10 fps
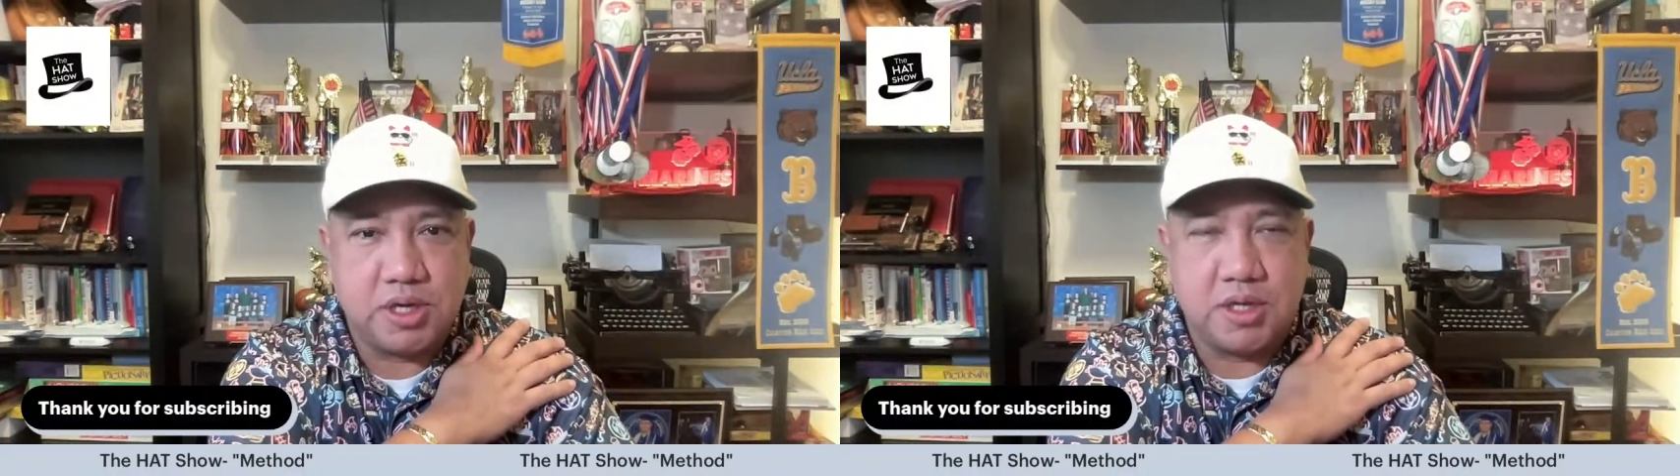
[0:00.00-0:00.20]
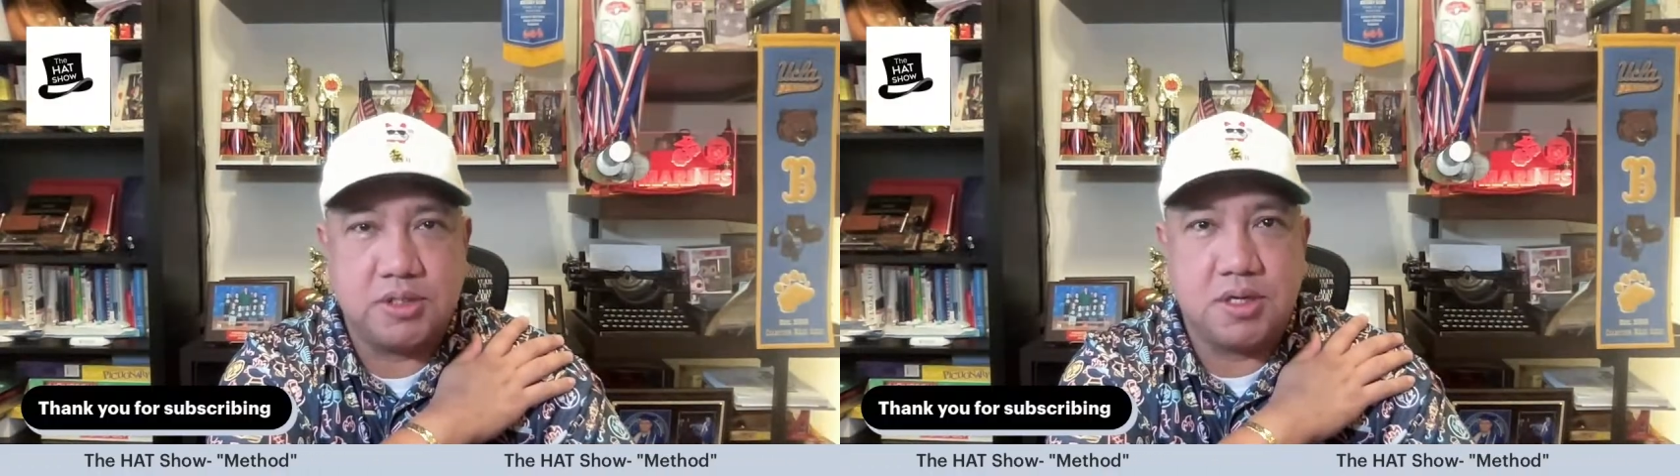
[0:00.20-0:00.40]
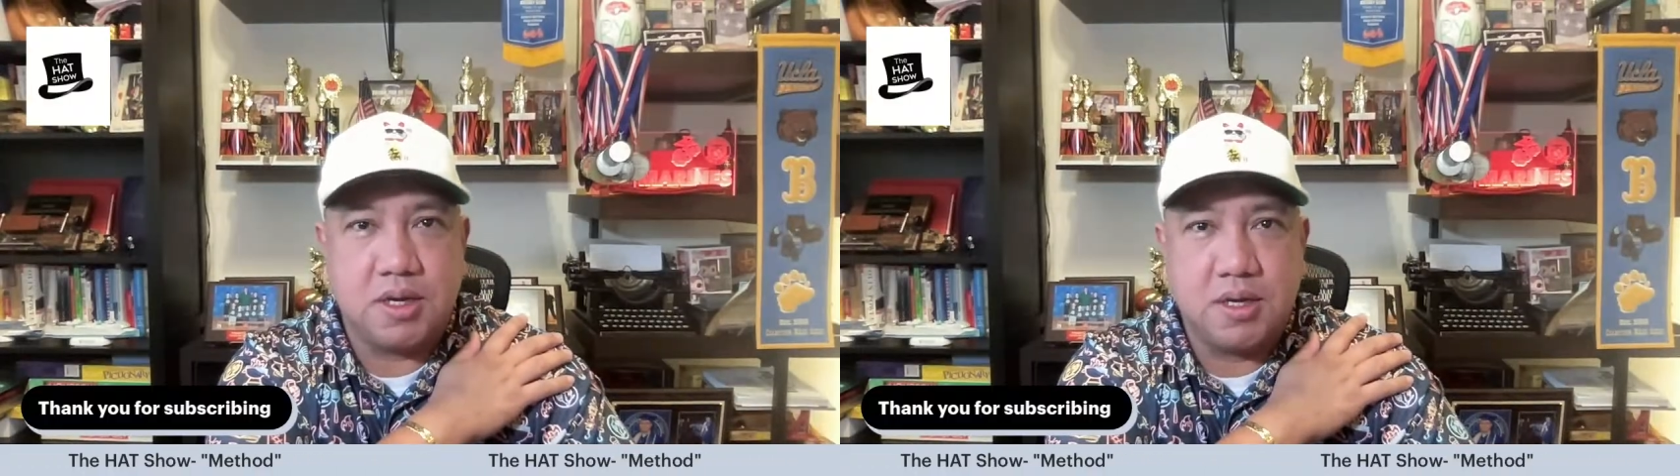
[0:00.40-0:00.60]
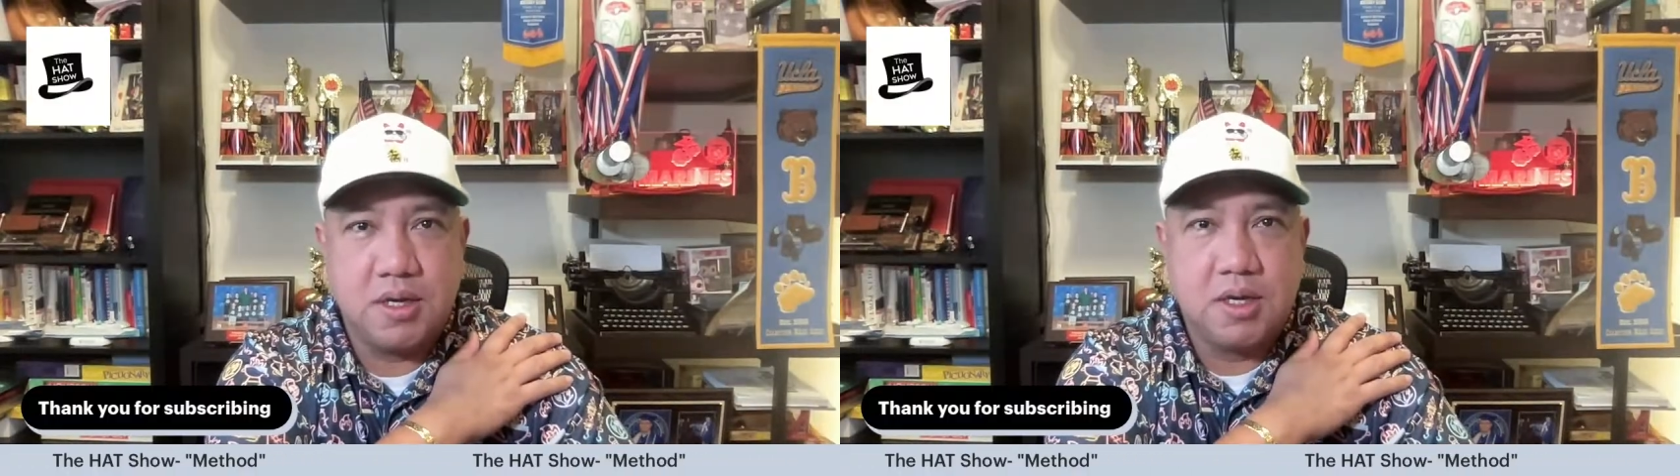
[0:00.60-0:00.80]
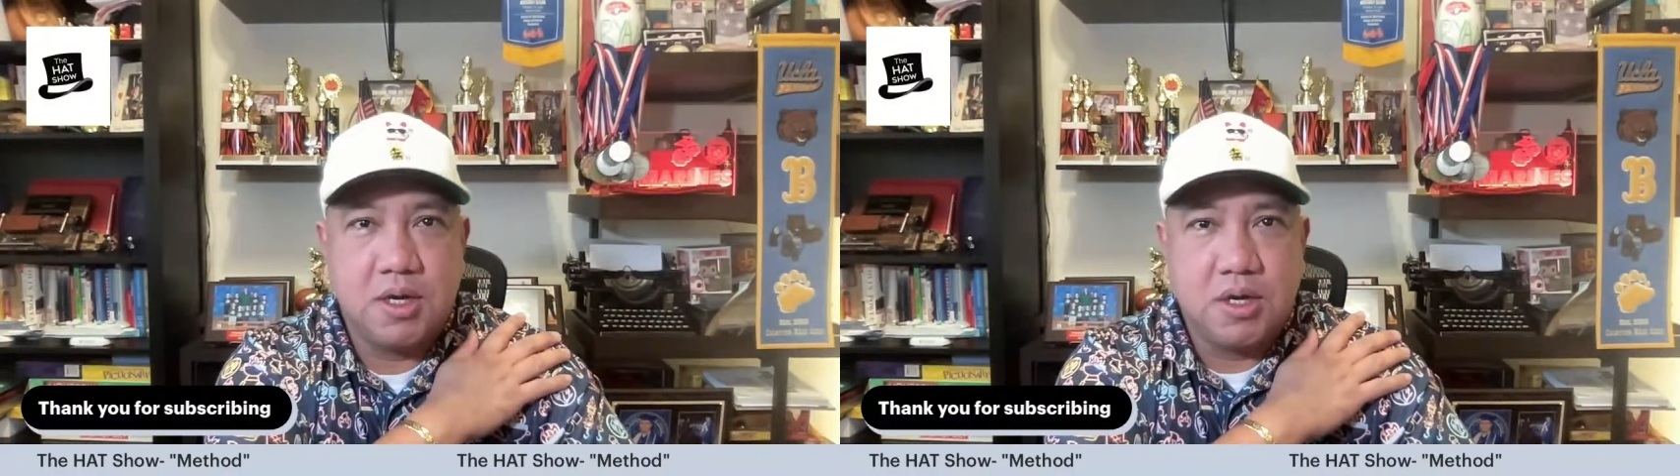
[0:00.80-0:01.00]
guys
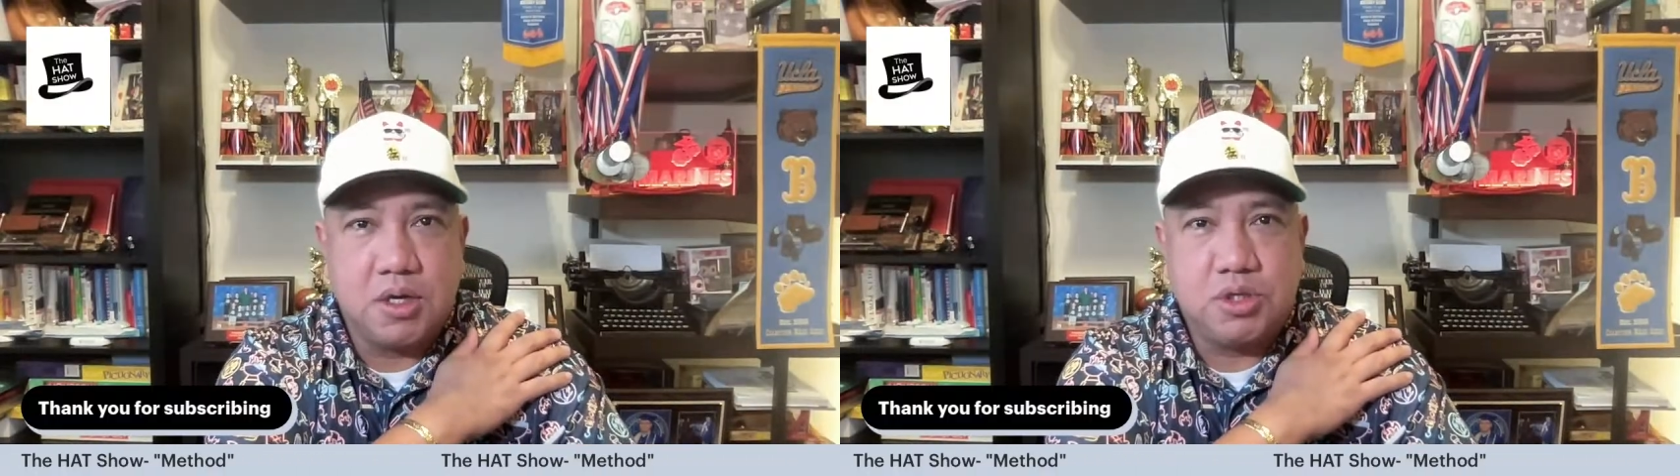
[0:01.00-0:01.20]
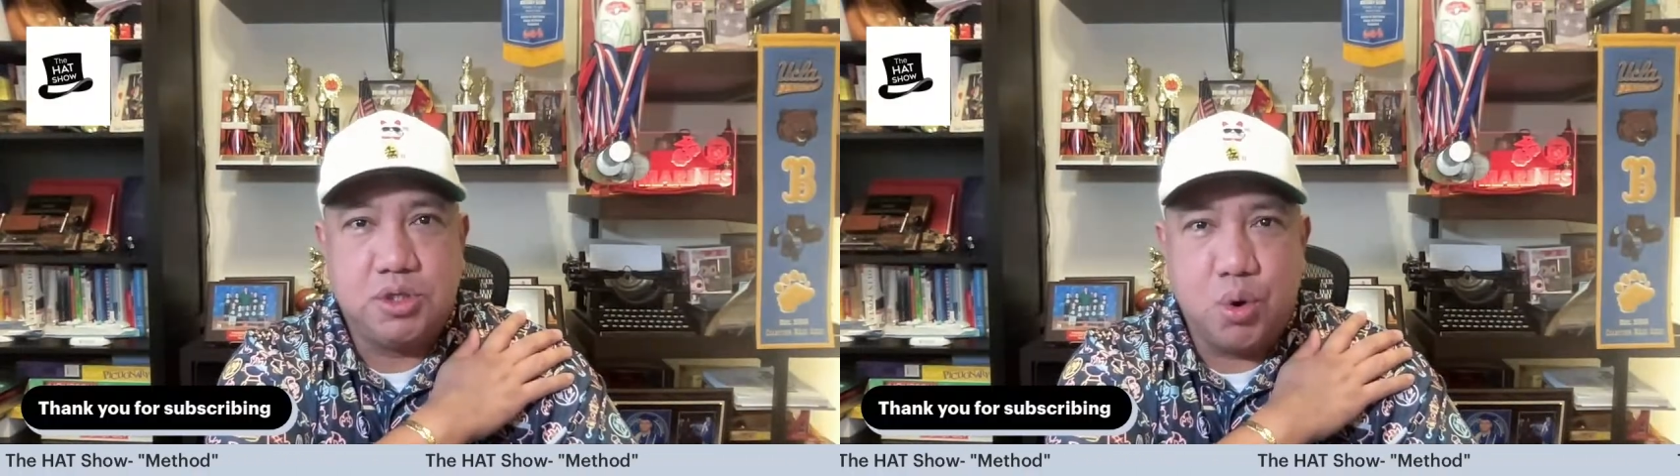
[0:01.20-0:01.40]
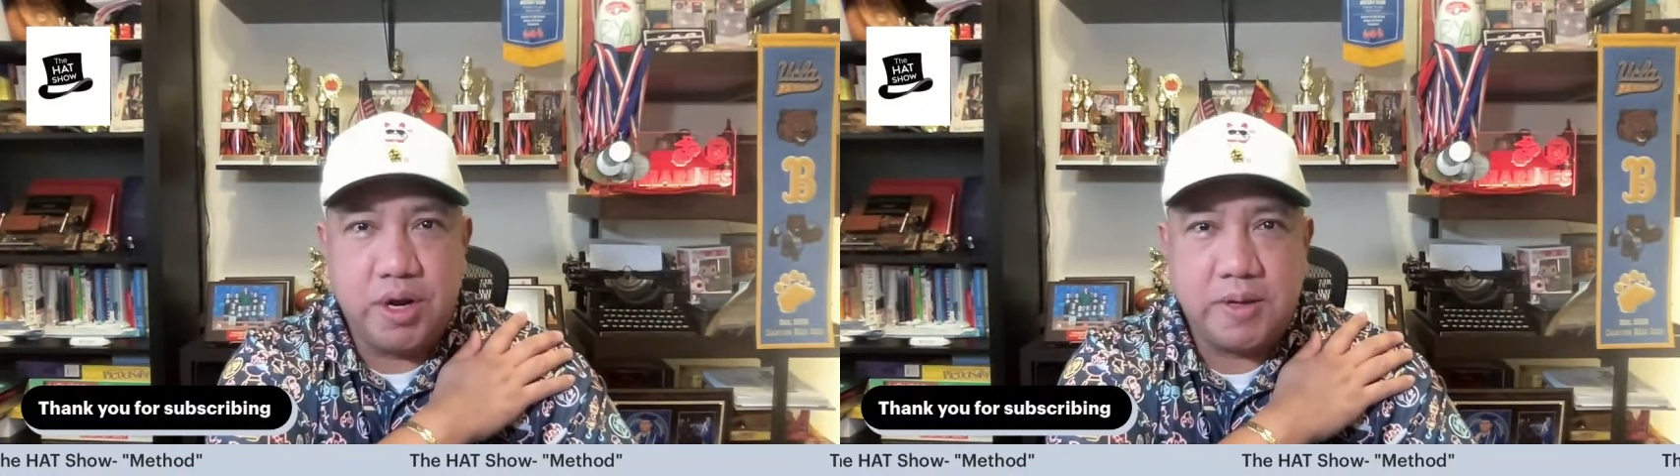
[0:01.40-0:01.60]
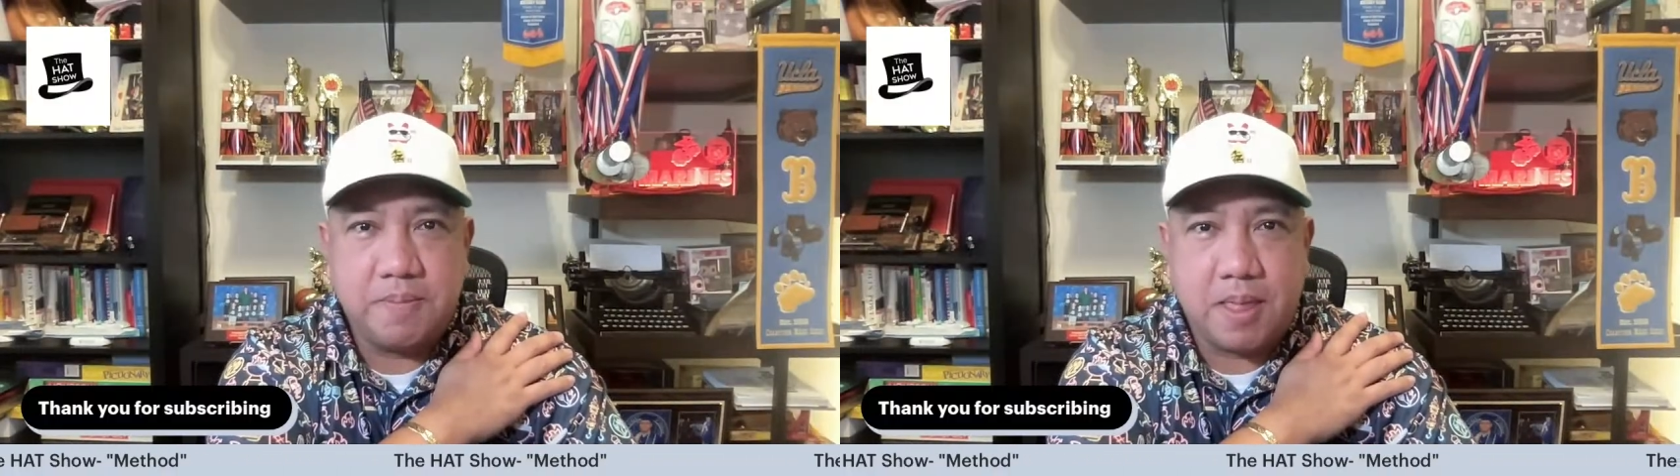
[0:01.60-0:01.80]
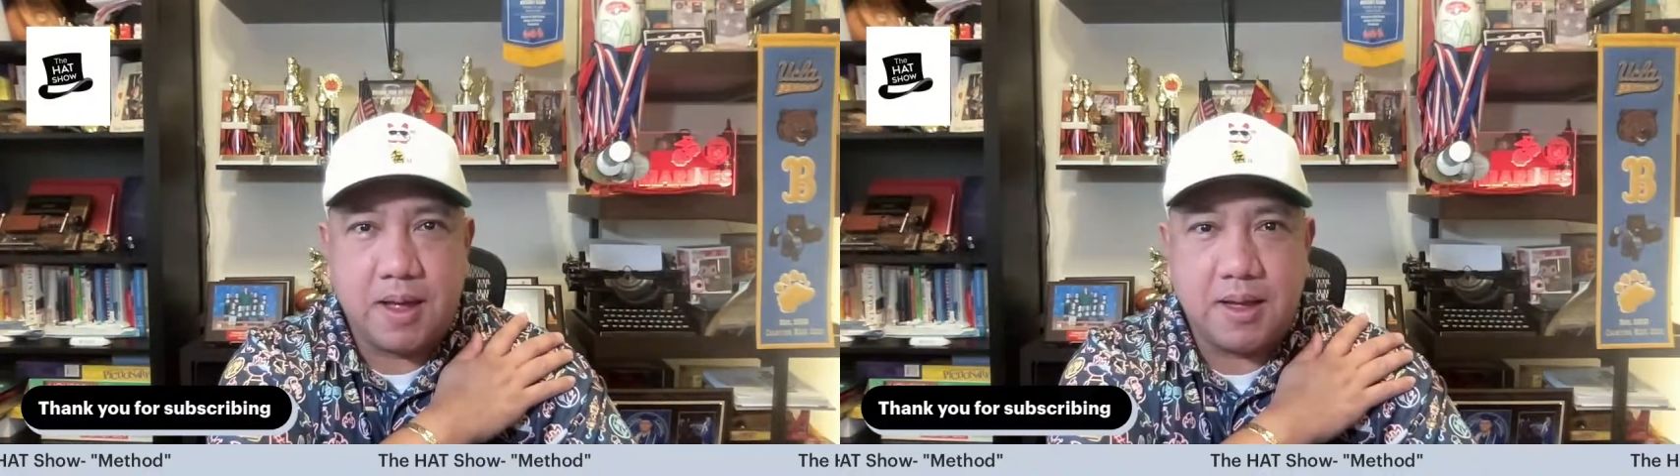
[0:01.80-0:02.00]
joining.